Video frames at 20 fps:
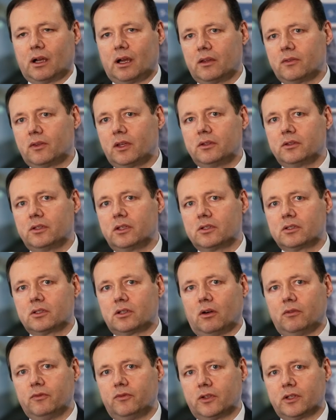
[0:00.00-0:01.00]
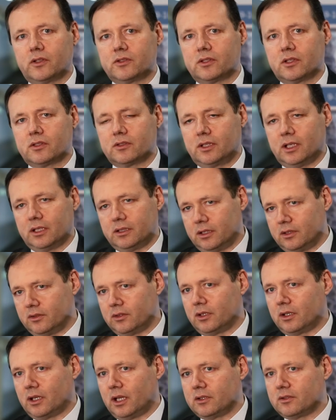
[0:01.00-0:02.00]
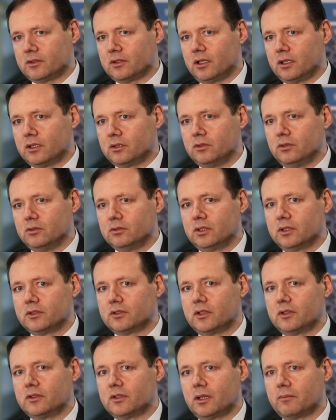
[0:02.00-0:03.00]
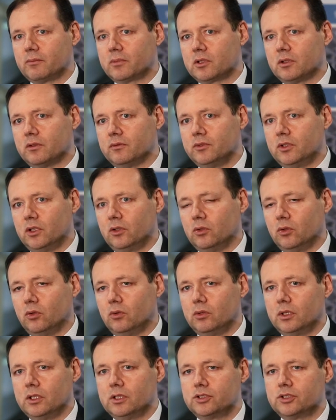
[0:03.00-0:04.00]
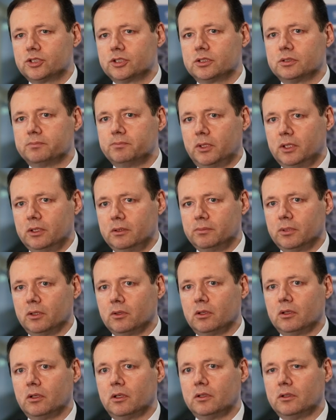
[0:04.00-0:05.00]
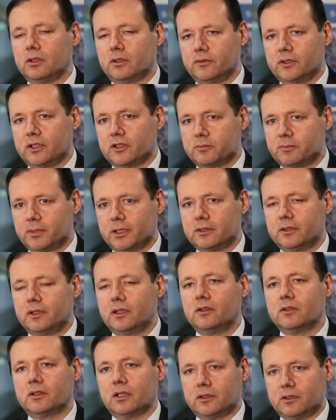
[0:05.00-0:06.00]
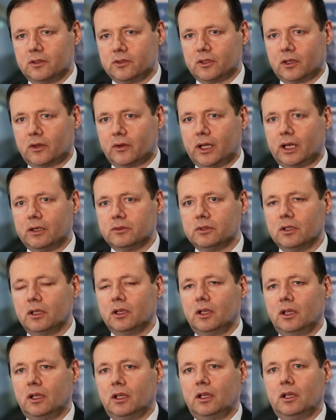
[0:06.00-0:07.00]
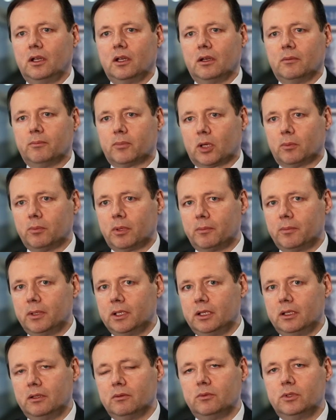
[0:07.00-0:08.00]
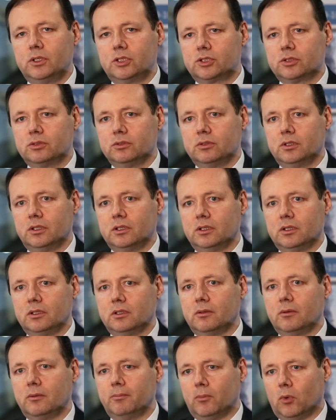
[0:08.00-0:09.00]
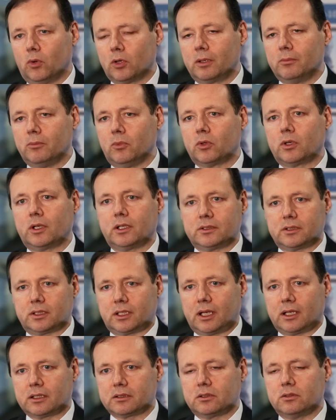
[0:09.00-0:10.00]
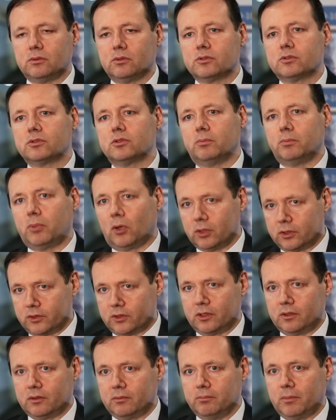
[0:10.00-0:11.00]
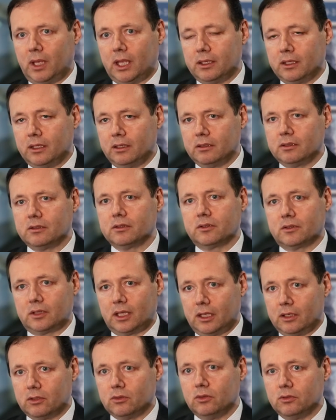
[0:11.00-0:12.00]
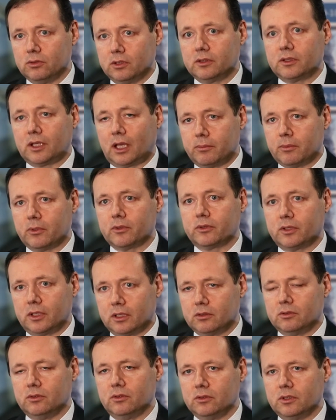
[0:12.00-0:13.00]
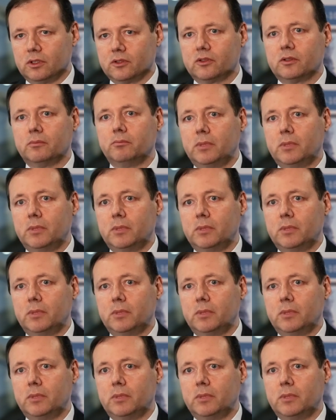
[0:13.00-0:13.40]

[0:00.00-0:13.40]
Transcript: I think this conference is getting the right stakeholders in terms of the knowledge, people, and the expertise that is around probably we should uh, more and more attract also policies making stakeholders, type of stakeholders,